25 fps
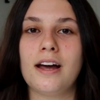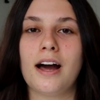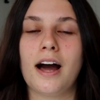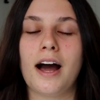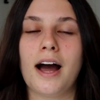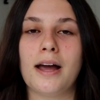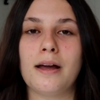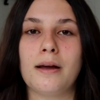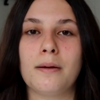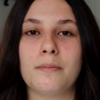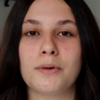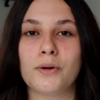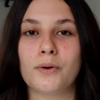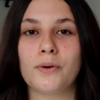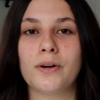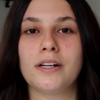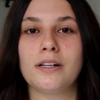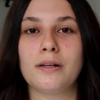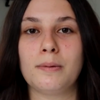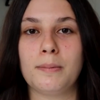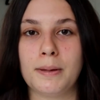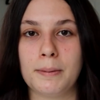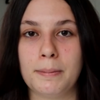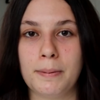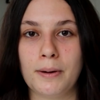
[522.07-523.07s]
I am
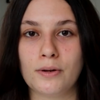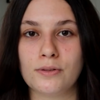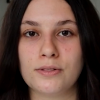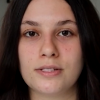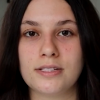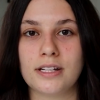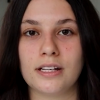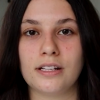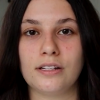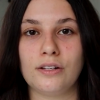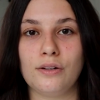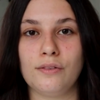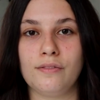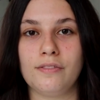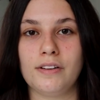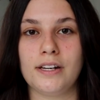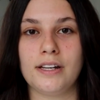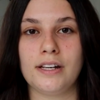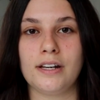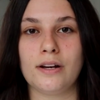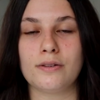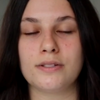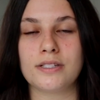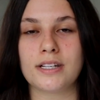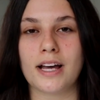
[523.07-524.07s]
going to be posting new
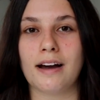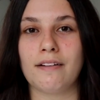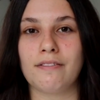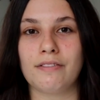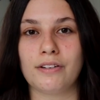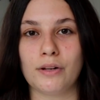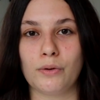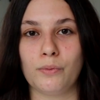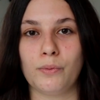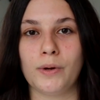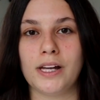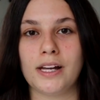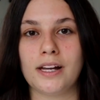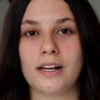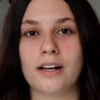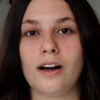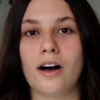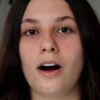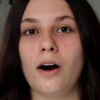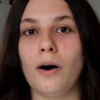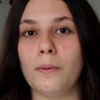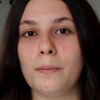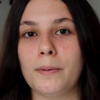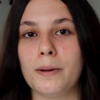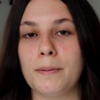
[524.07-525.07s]
videos every week.
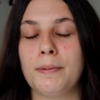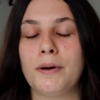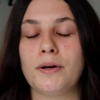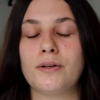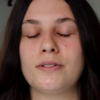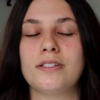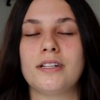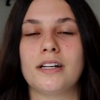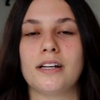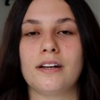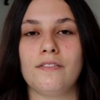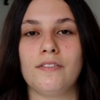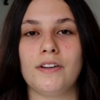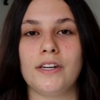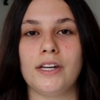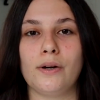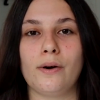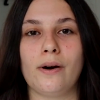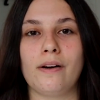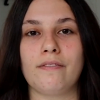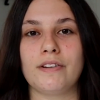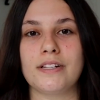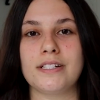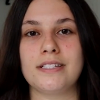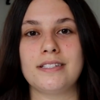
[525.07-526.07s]
I'll be posting a video
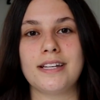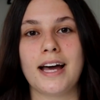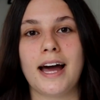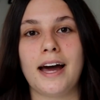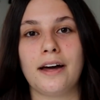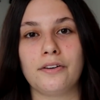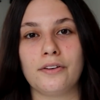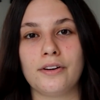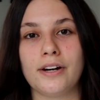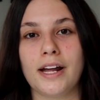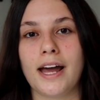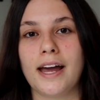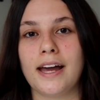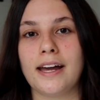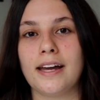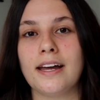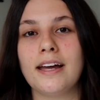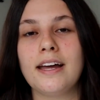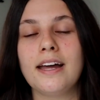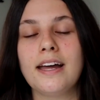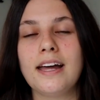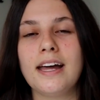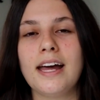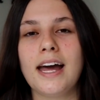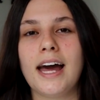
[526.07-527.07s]
every Saturday,
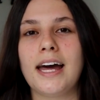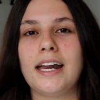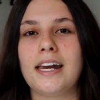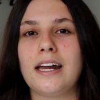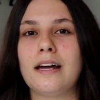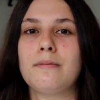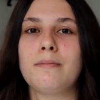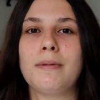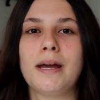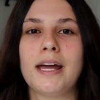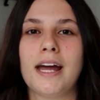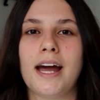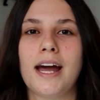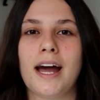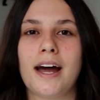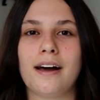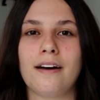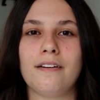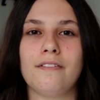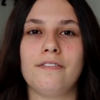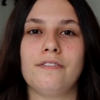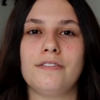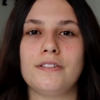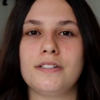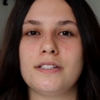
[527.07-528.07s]
and I may
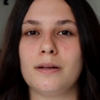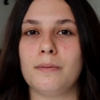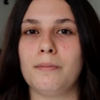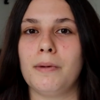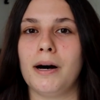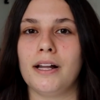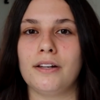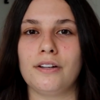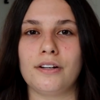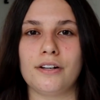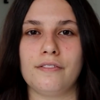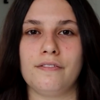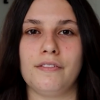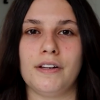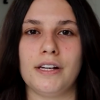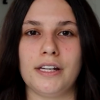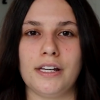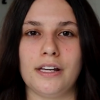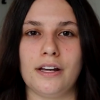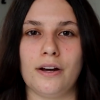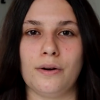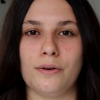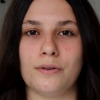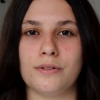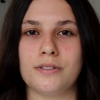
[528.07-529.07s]
have some other
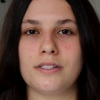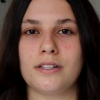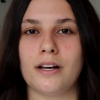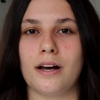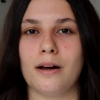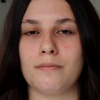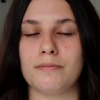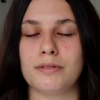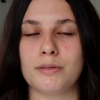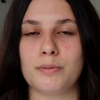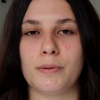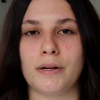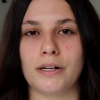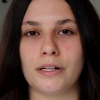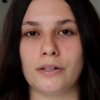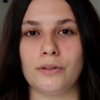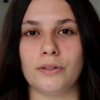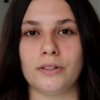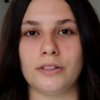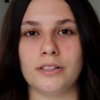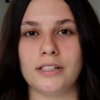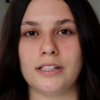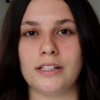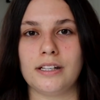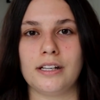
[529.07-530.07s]
videos um,
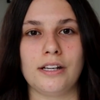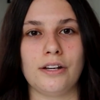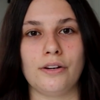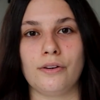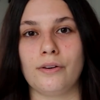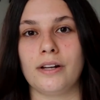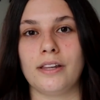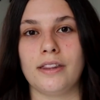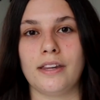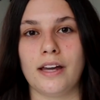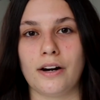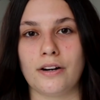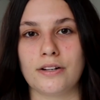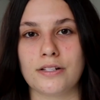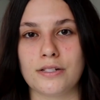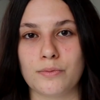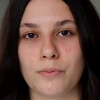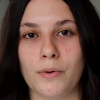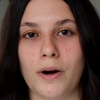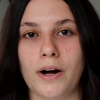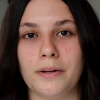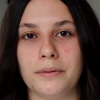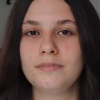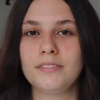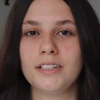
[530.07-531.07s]
sprinkled here and there as
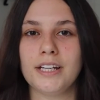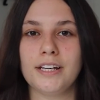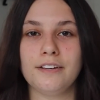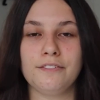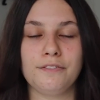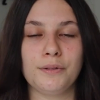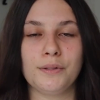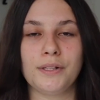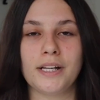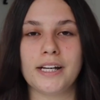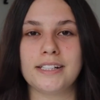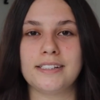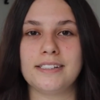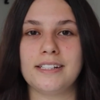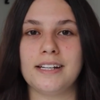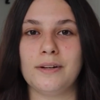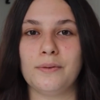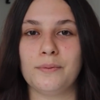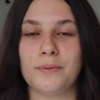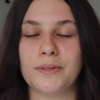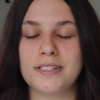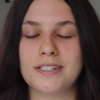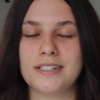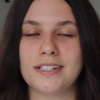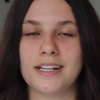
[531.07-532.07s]
well. If you liked it,
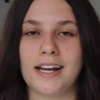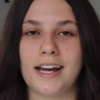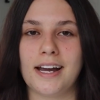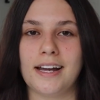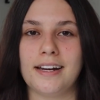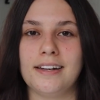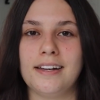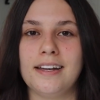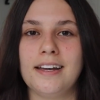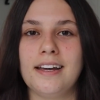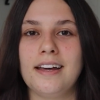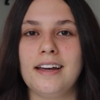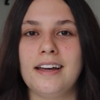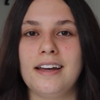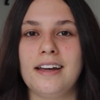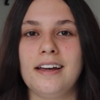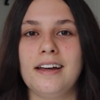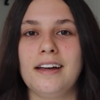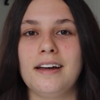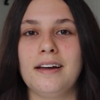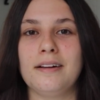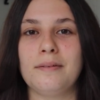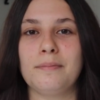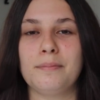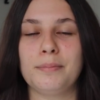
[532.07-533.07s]
once again,
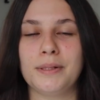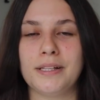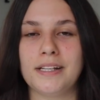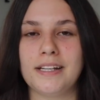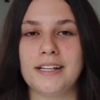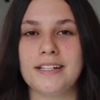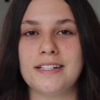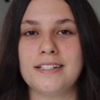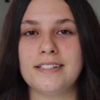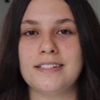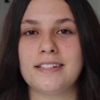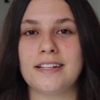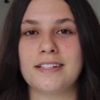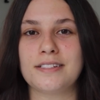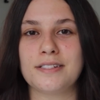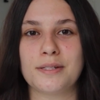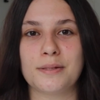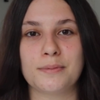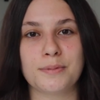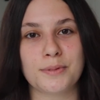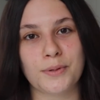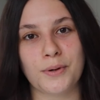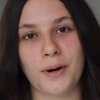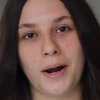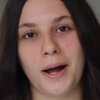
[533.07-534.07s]
please
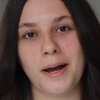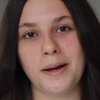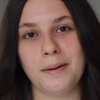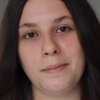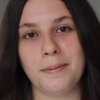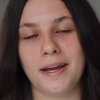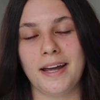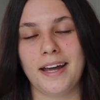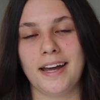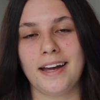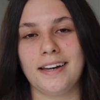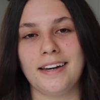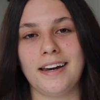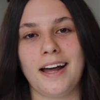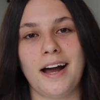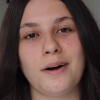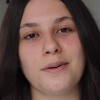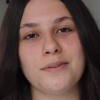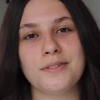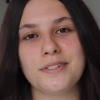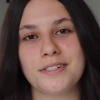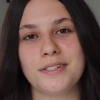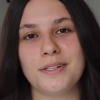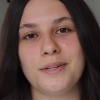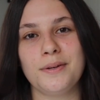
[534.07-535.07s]
subscribe, and
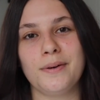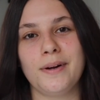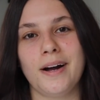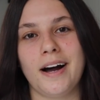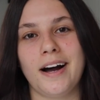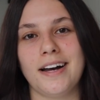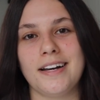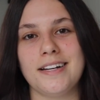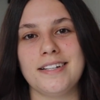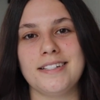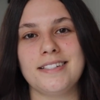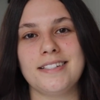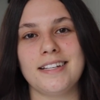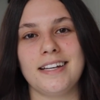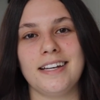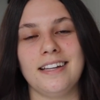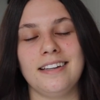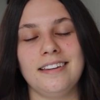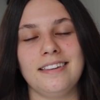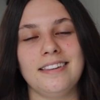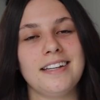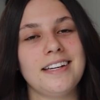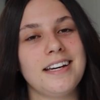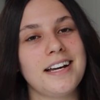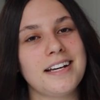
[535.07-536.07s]
I'll see you guys
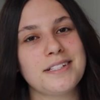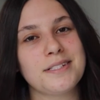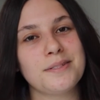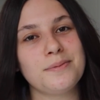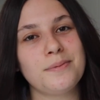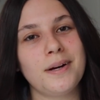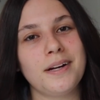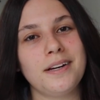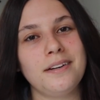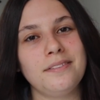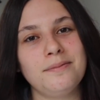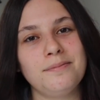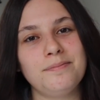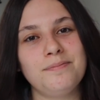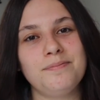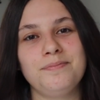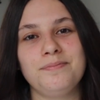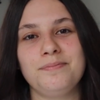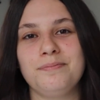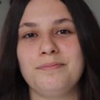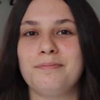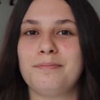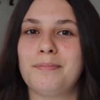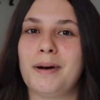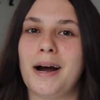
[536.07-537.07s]
in the next one.
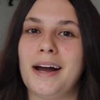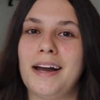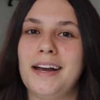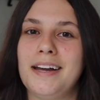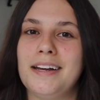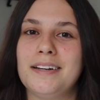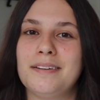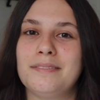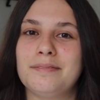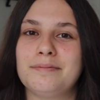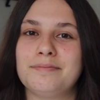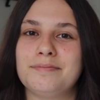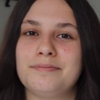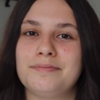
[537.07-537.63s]
Bye.